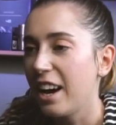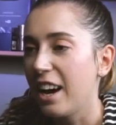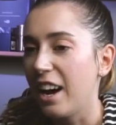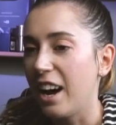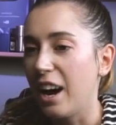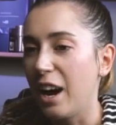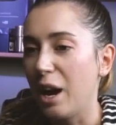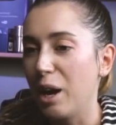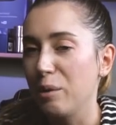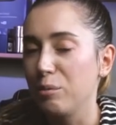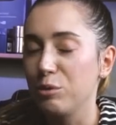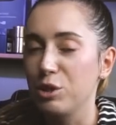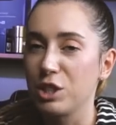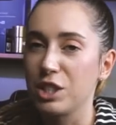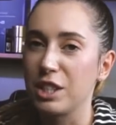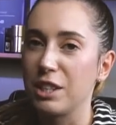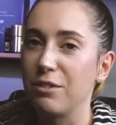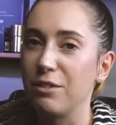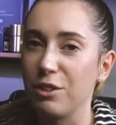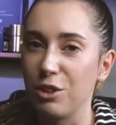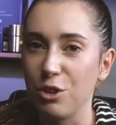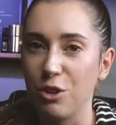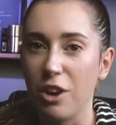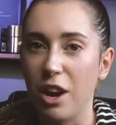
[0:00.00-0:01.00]
I'm just
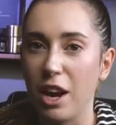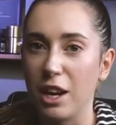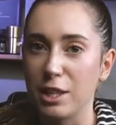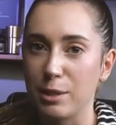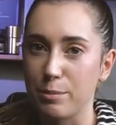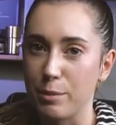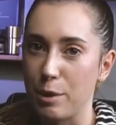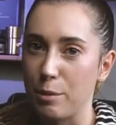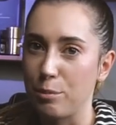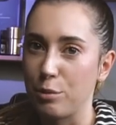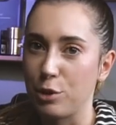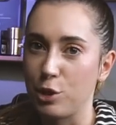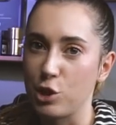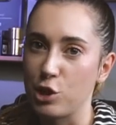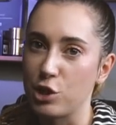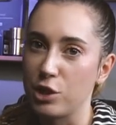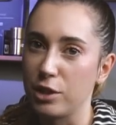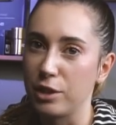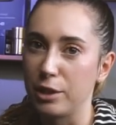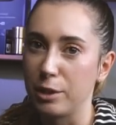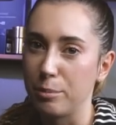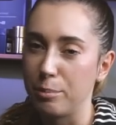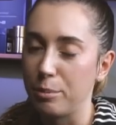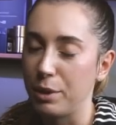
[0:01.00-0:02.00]
giving you guys my
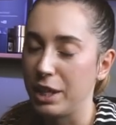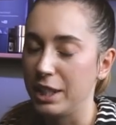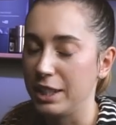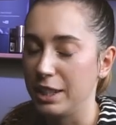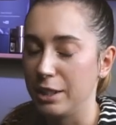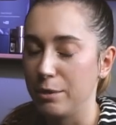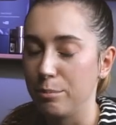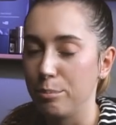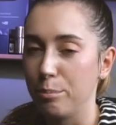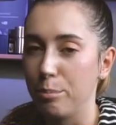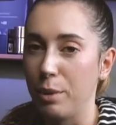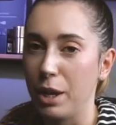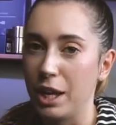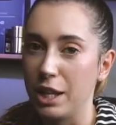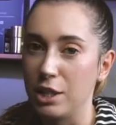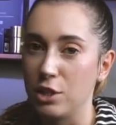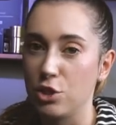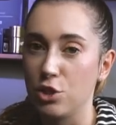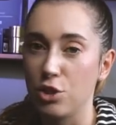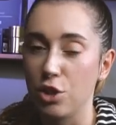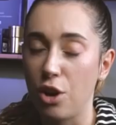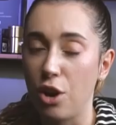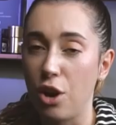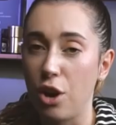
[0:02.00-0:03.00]
personal opinion based